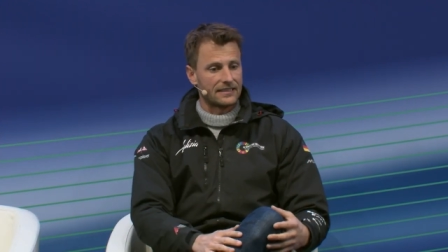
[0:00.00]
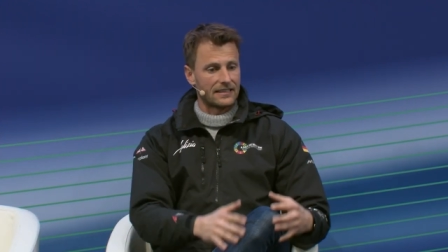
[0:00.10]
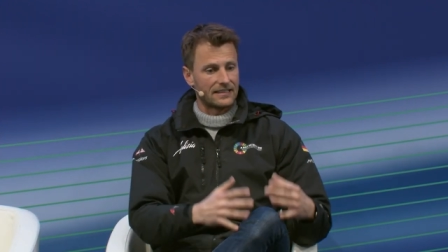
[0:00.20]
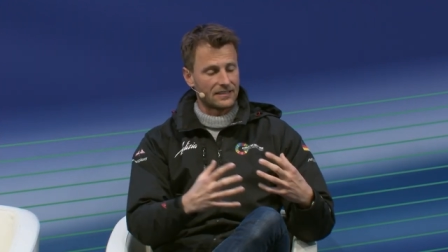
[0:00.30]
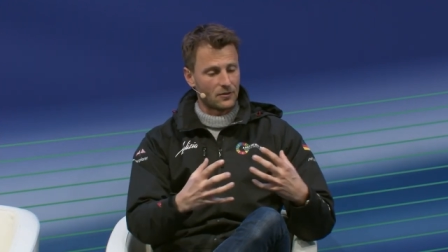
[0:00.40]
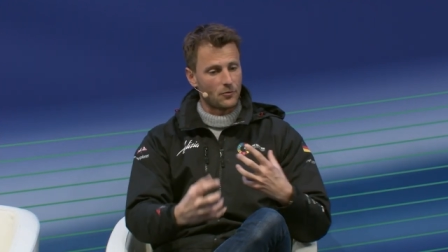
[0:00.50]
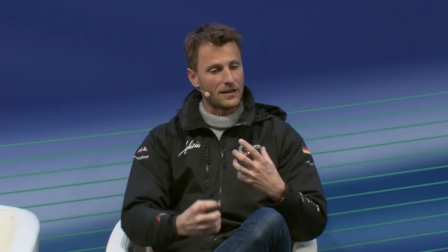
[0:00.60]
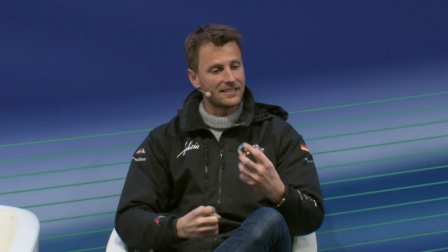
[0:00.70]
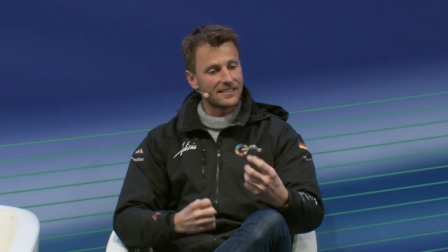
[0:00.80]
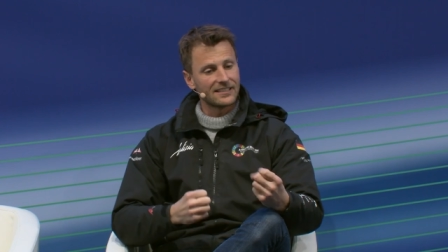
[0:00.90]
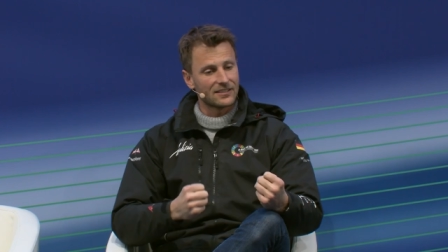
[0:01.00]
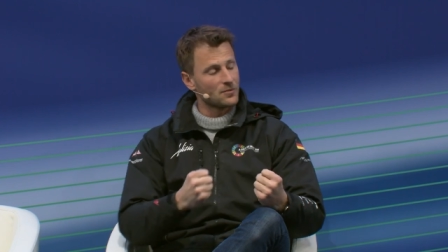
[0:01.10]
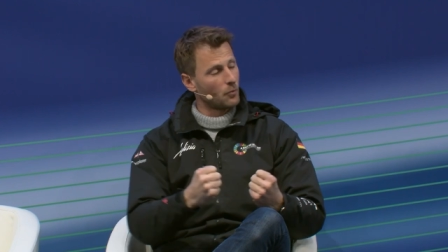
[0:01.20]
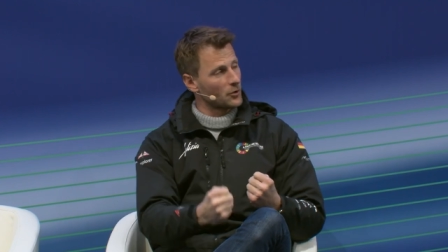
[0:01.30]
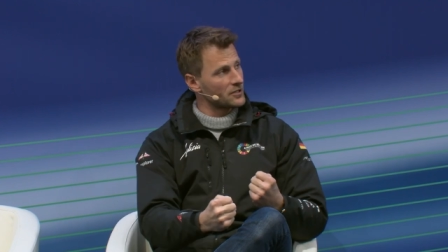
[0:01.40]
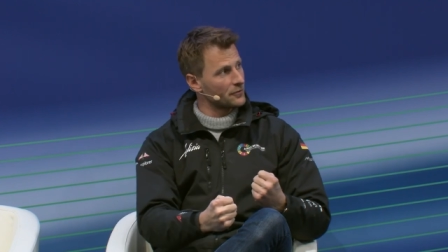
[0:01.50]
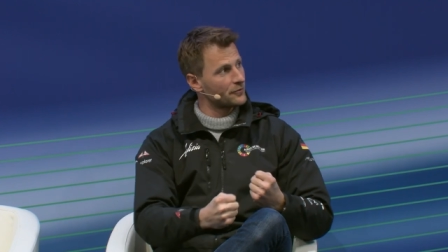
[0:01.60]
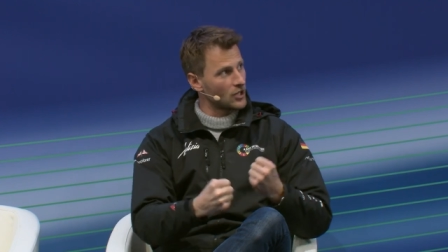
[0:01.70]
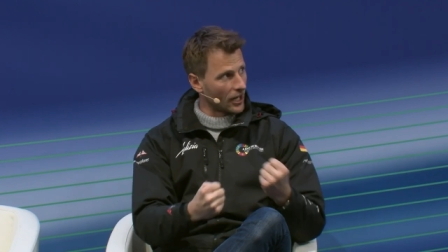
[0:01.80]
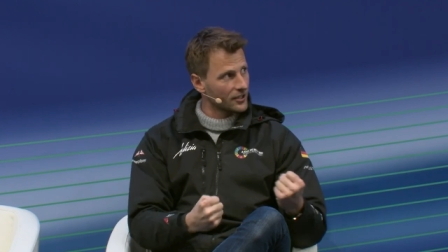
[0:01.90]
the, the racing, the sportive
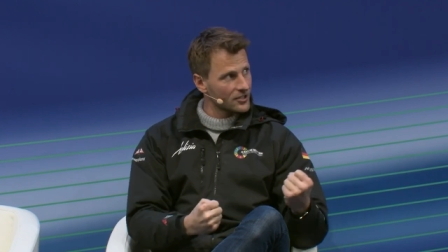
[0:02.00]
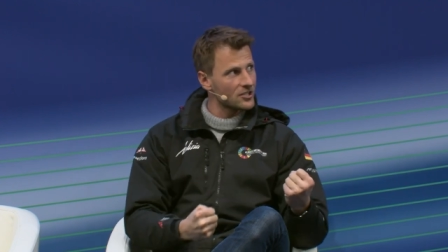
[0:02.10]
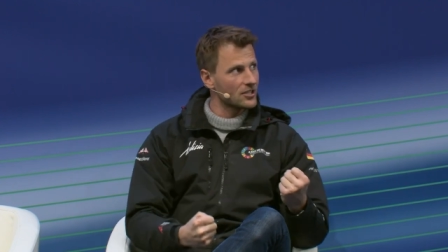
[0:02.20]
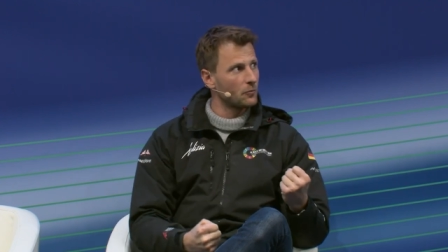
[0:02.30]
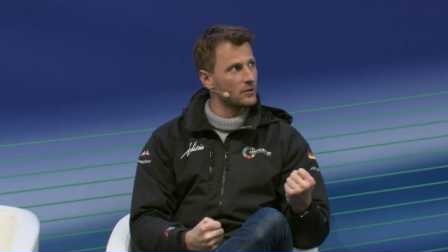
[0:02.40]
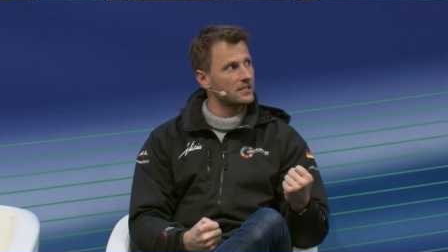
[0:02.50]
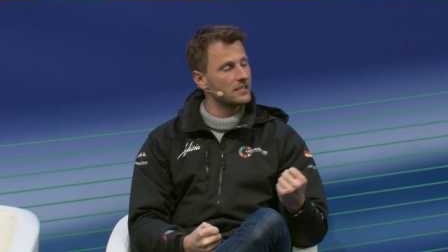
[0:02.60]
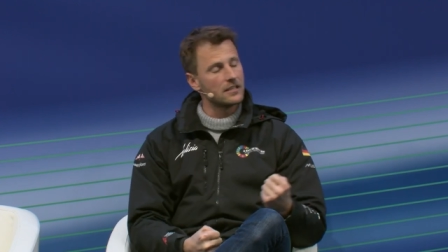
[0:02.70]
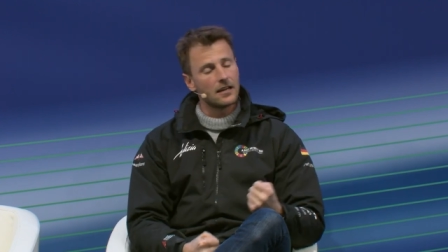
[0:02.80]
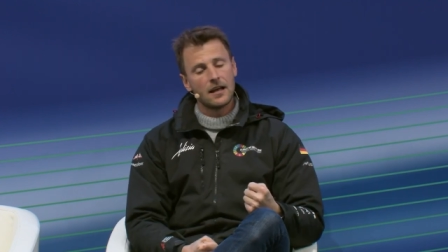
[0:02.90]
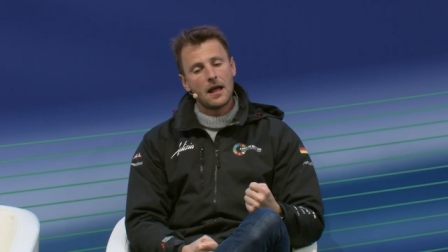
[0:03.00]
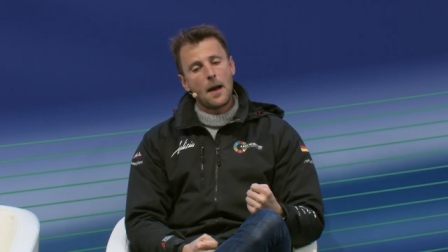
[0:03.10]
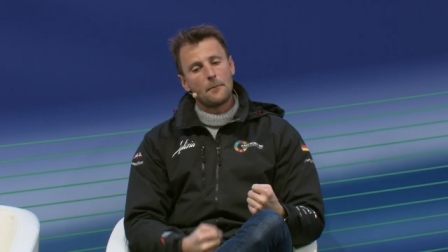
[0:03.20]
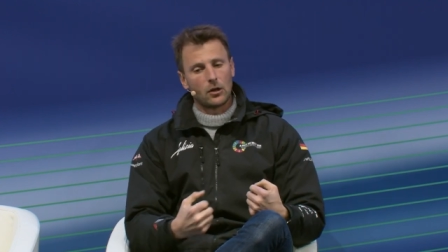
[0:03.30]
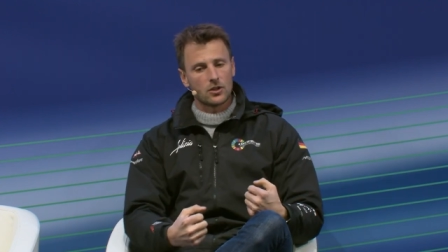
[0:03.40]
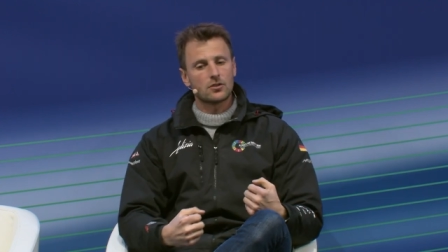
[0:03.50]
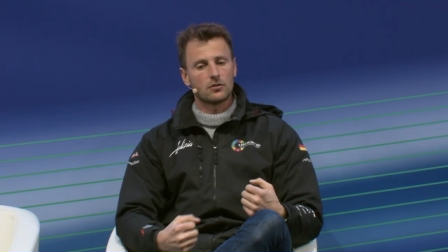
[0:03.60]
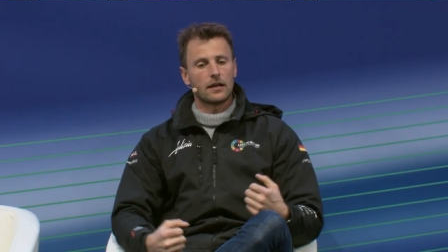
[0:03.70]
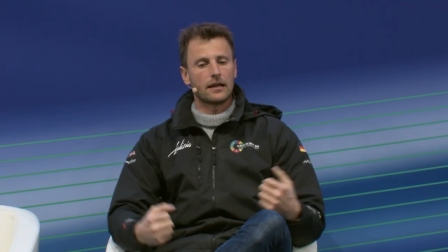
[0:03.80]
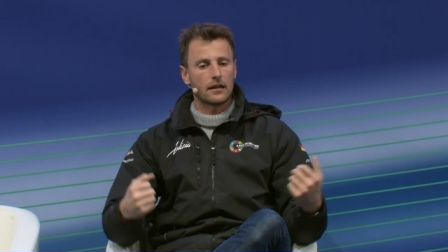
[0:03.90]
challenge that we see, but also
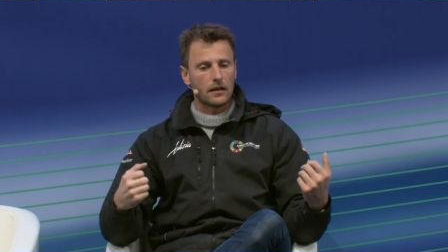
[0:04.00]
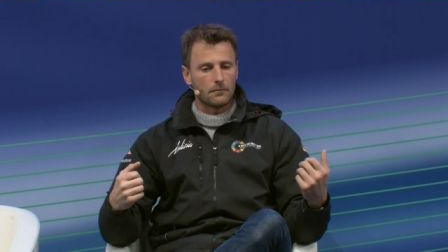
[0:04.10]
like